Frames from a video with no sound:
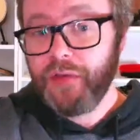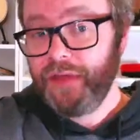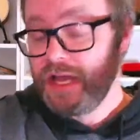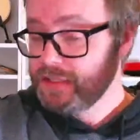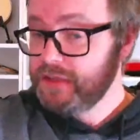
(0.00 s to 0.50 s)

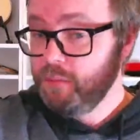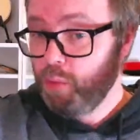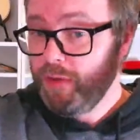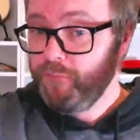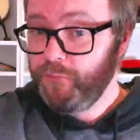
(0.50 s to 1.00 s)
and that's the
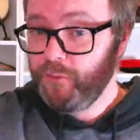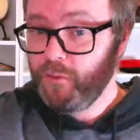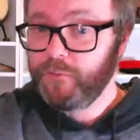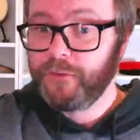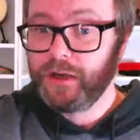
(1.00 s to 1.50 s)

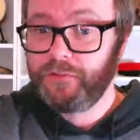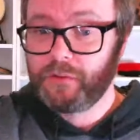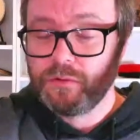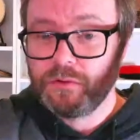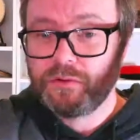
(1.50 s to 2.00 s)
1-4-5
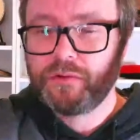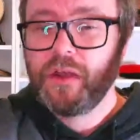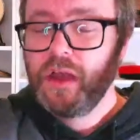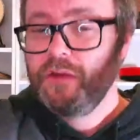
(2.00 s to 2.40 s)
chords.